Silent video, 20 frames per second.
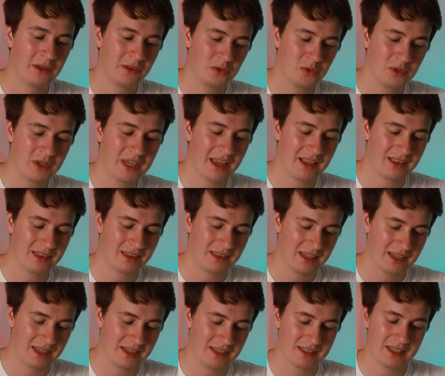to get
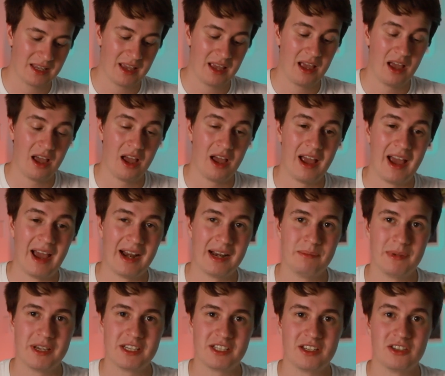these
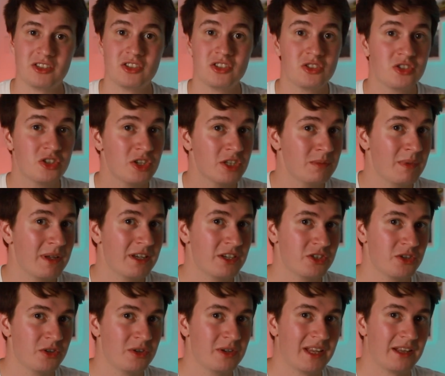animations. Just make
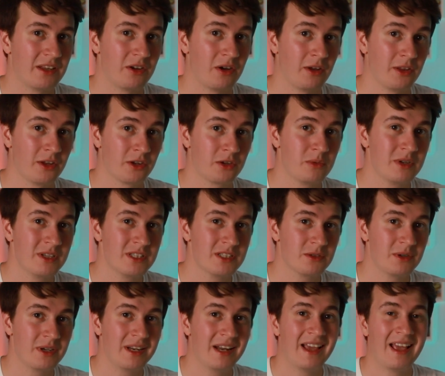sure that they're on the green
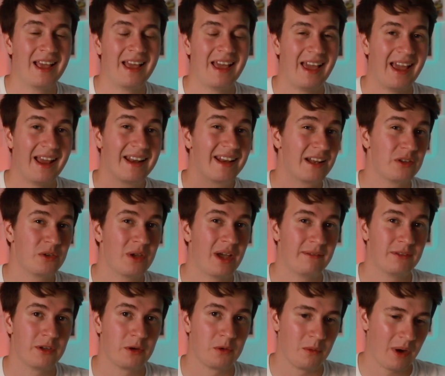screen and that you have
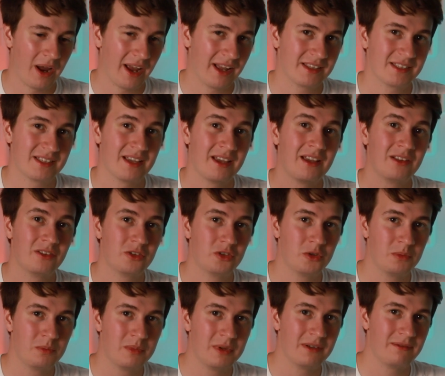the rights to
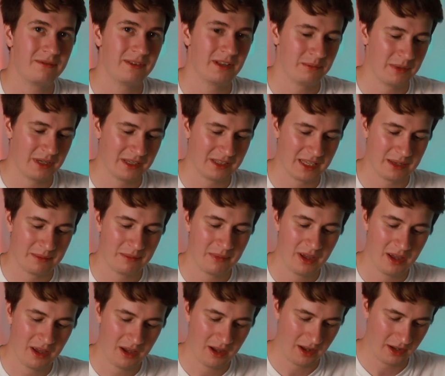be filming them
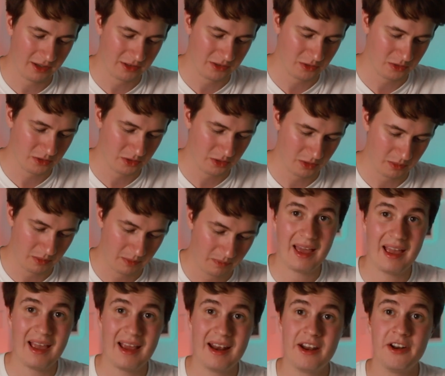on YouTube.
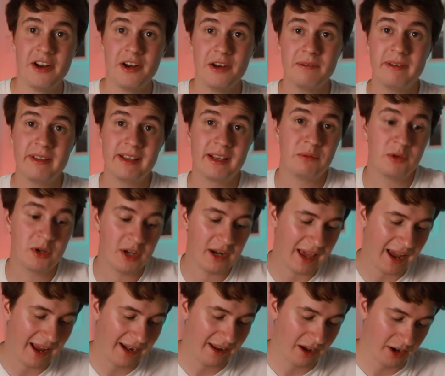And another thing that we could
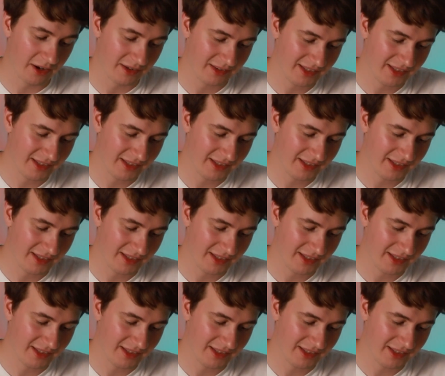add are